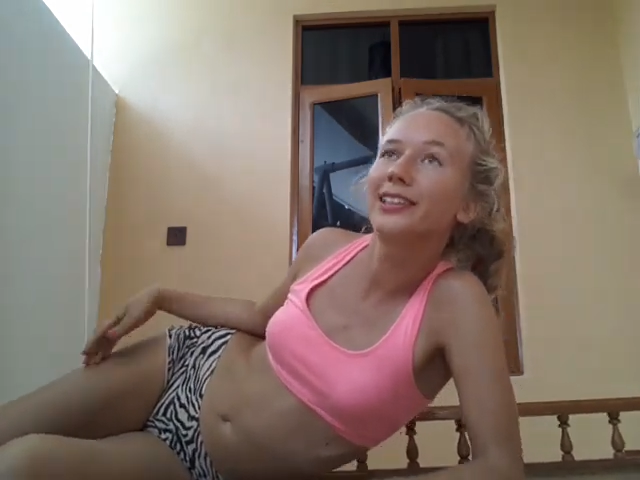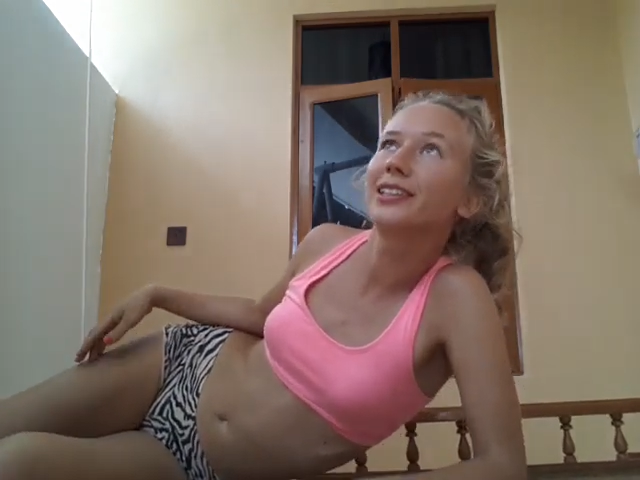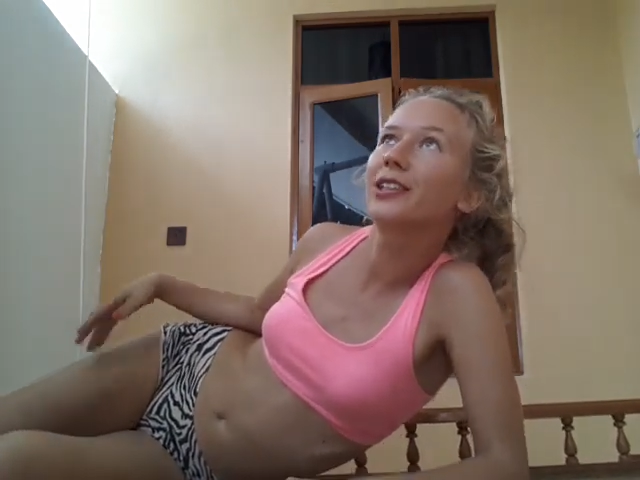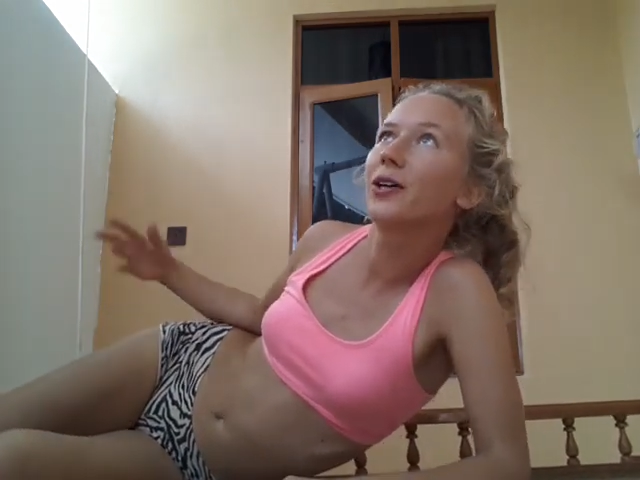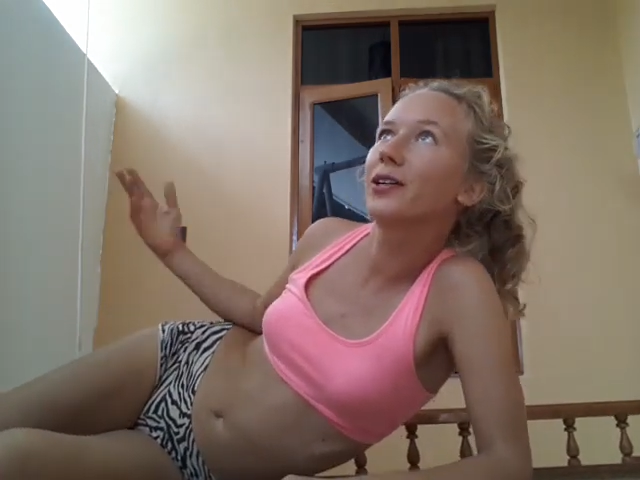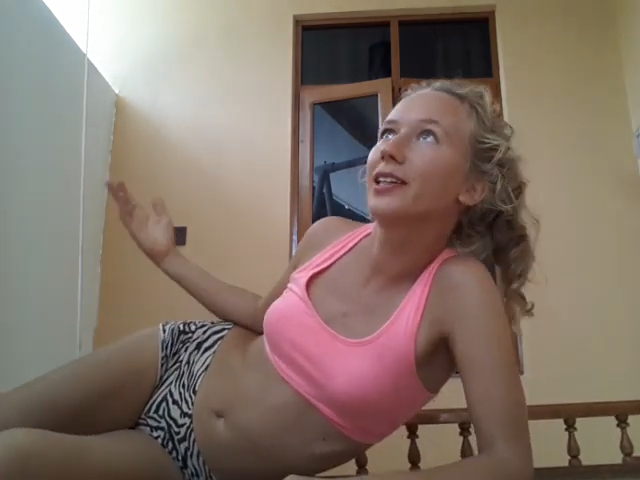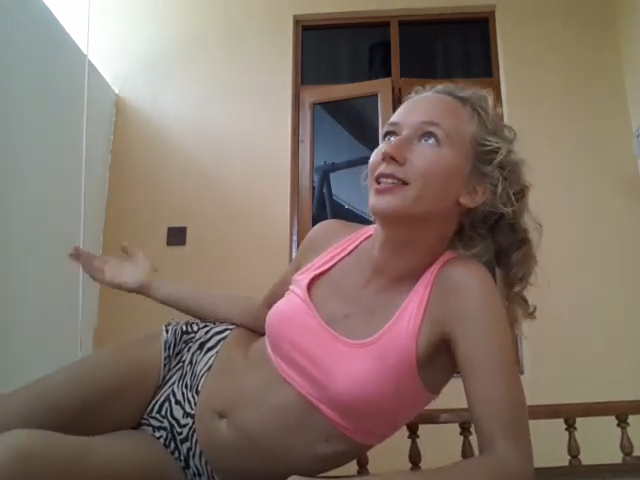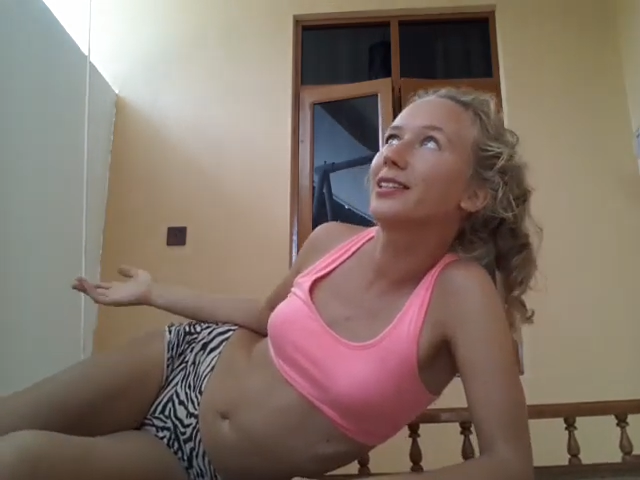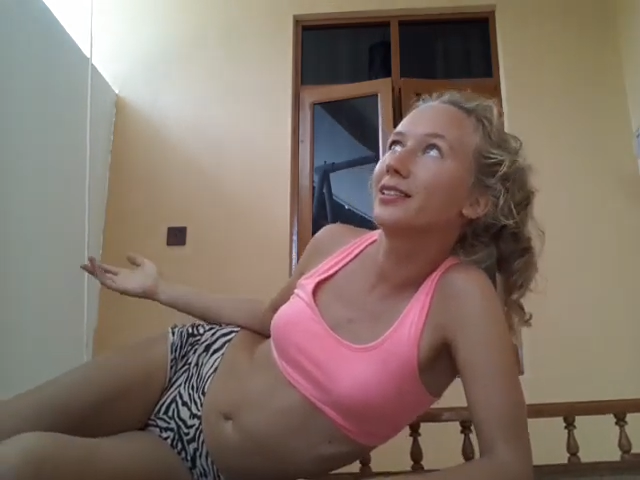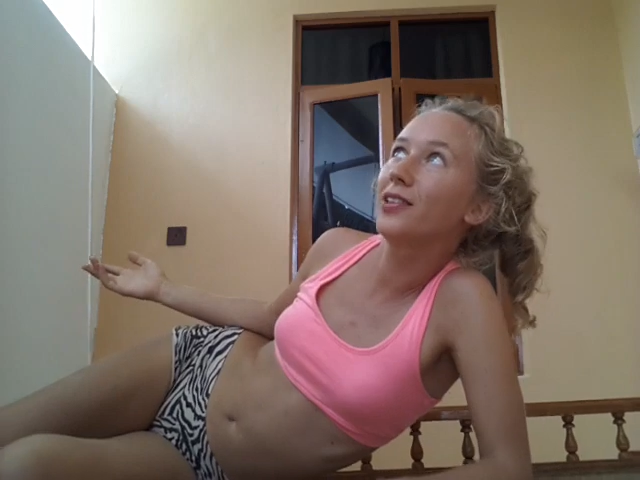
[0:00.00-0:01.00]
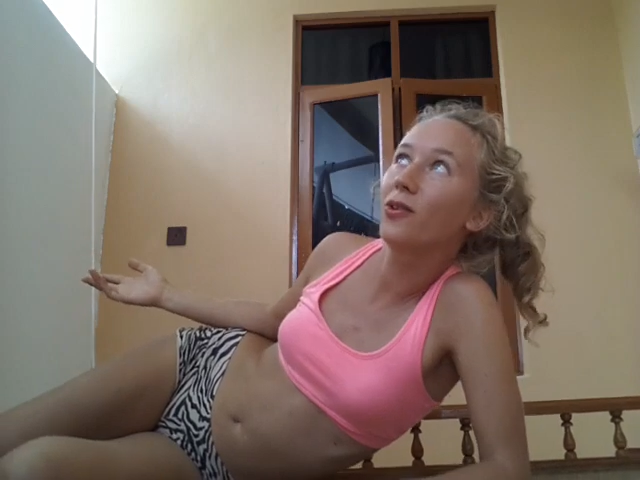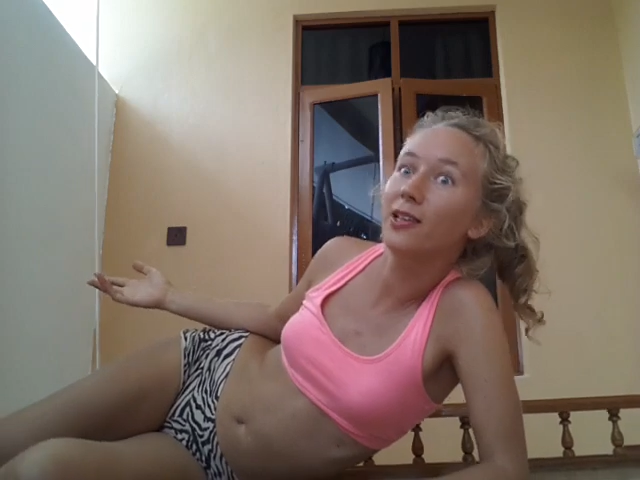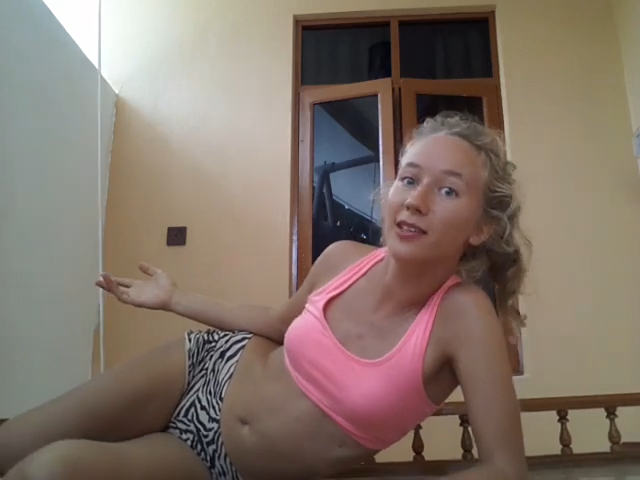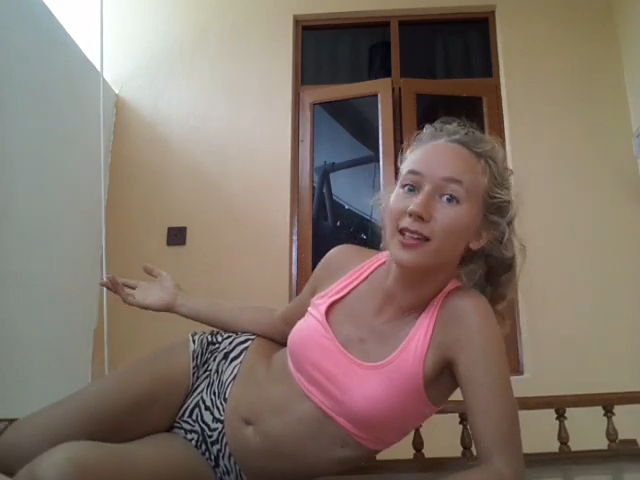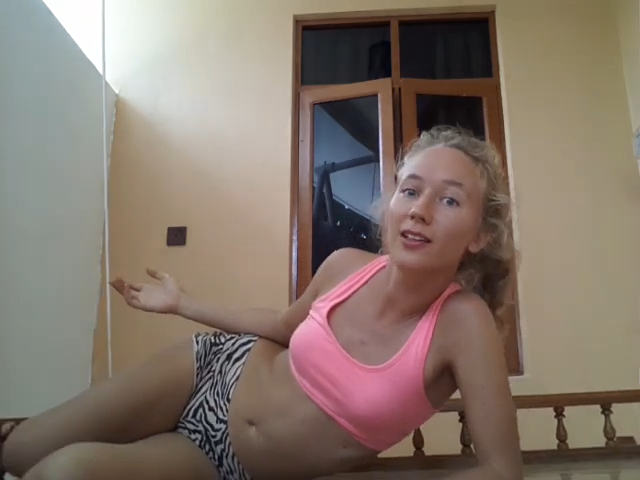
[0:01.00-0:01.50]
because coconuts is the
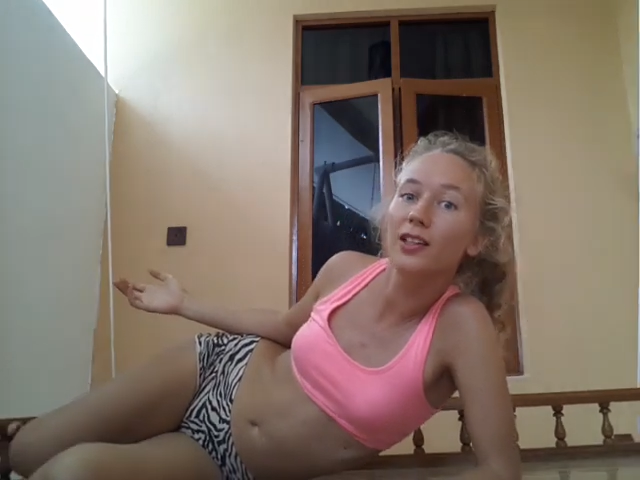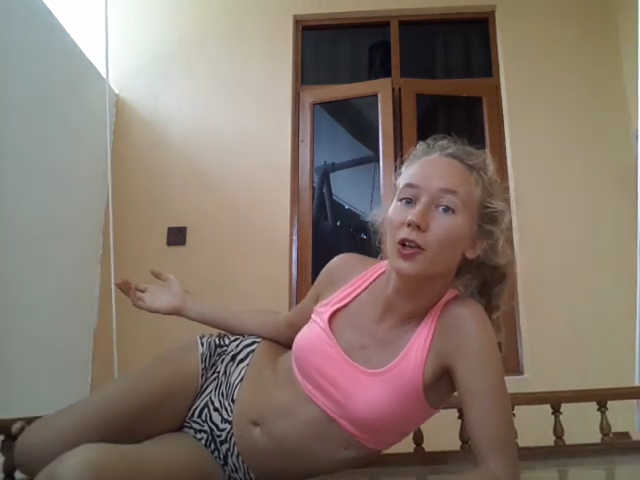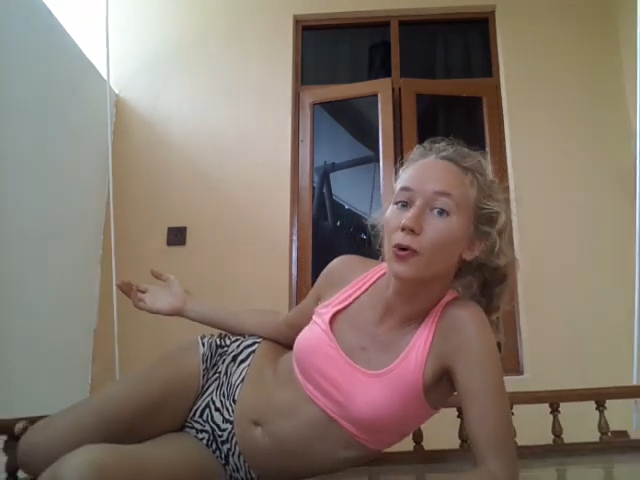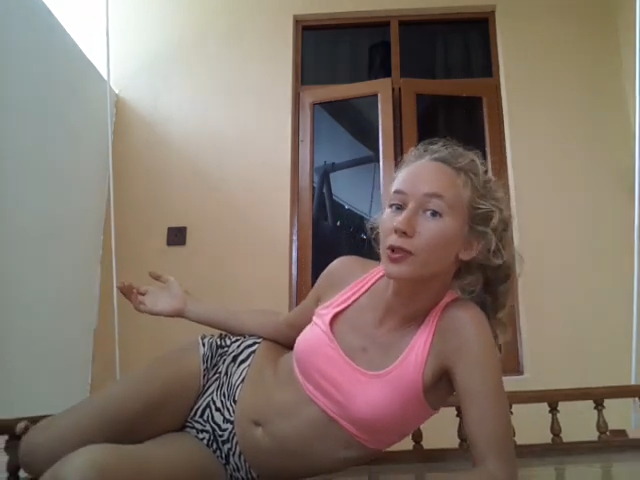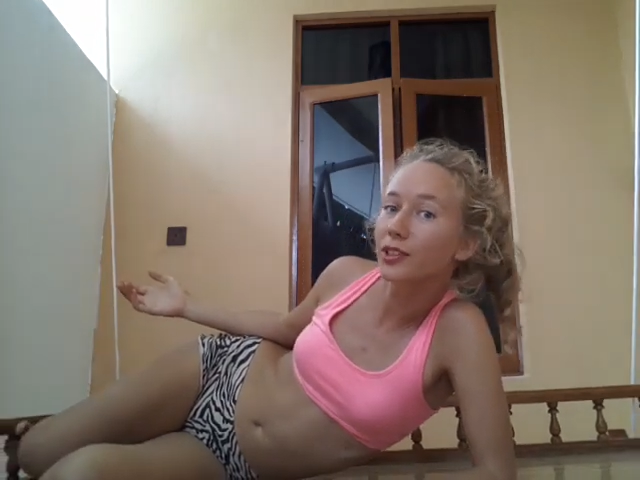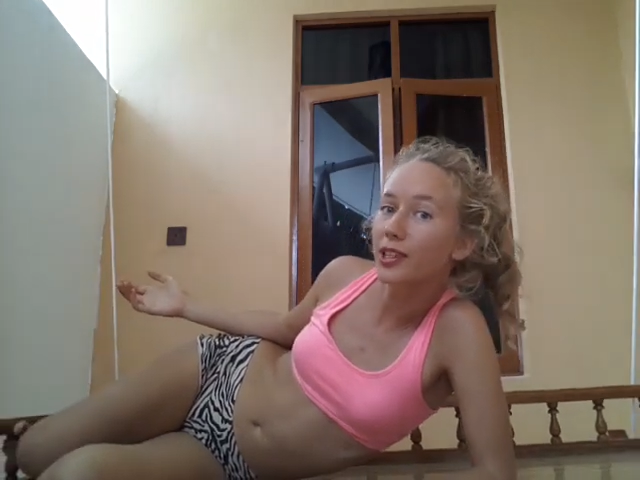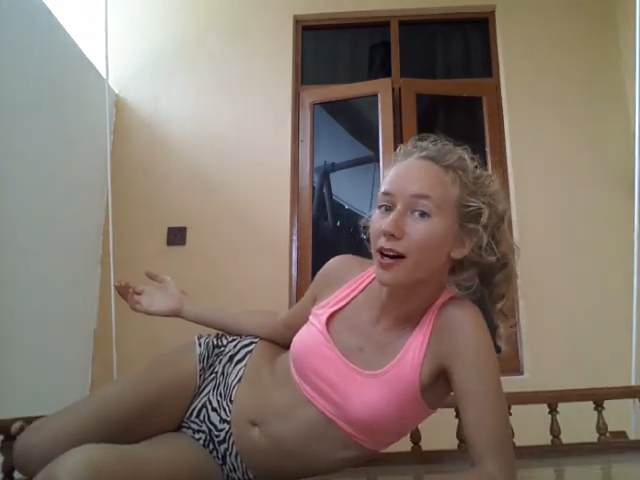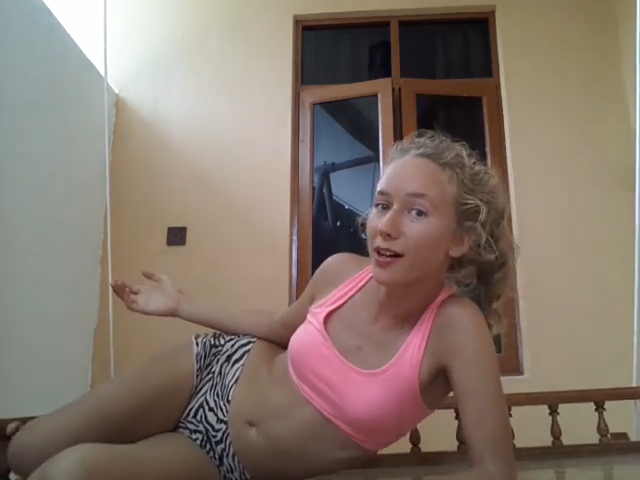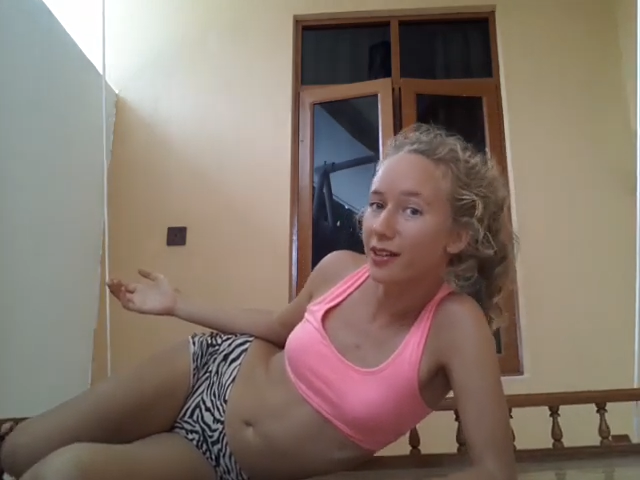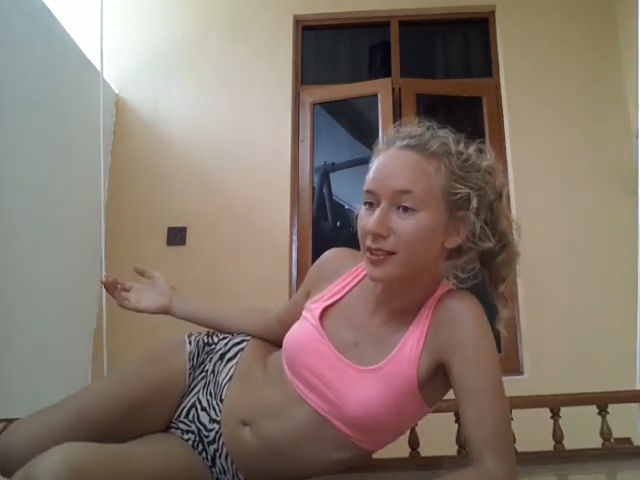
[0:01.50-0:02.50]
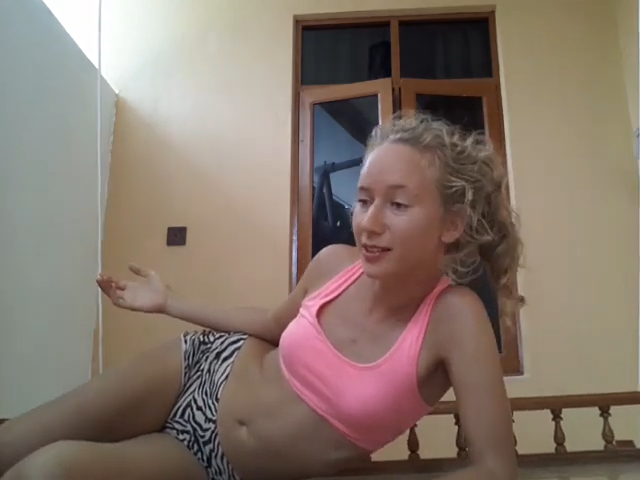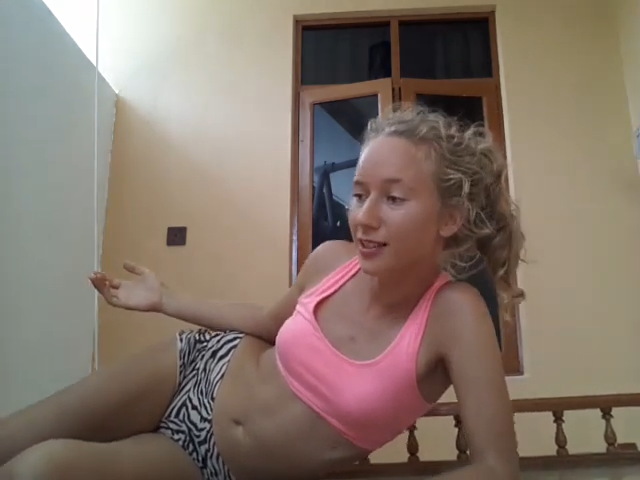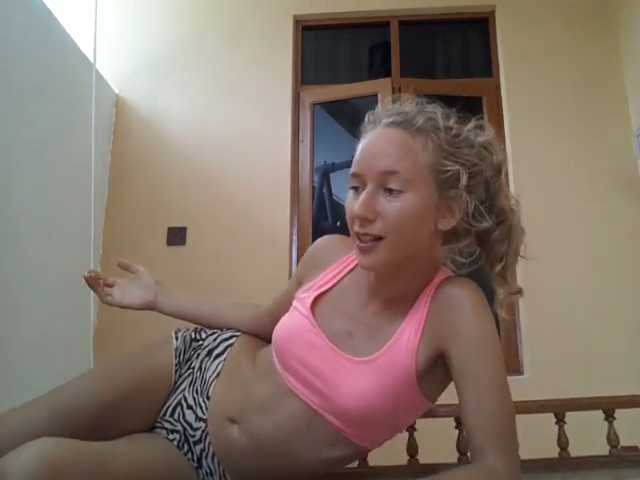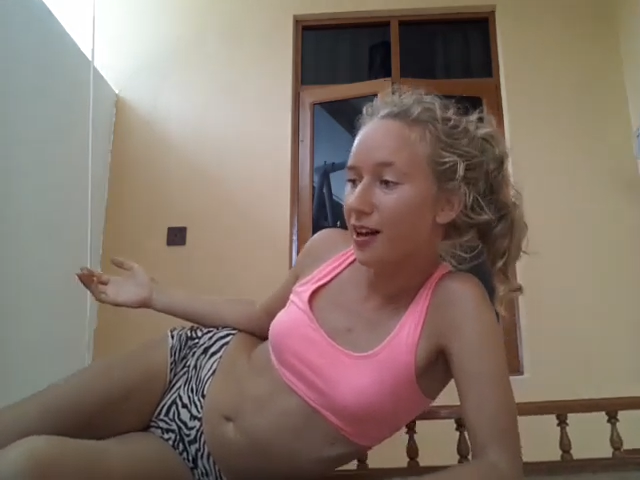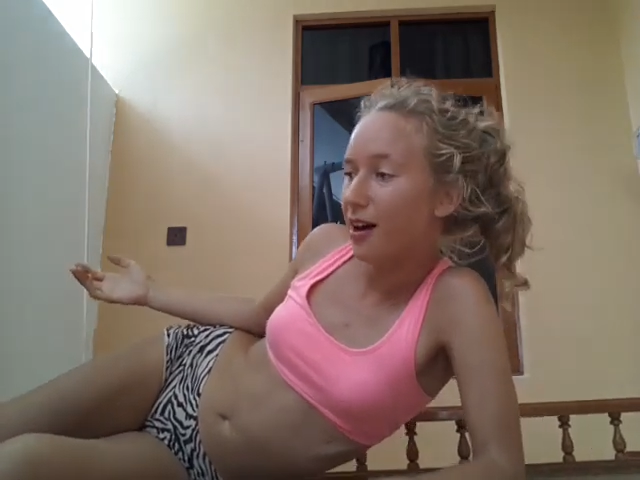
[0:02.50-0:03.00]
only thing that grows on the islands,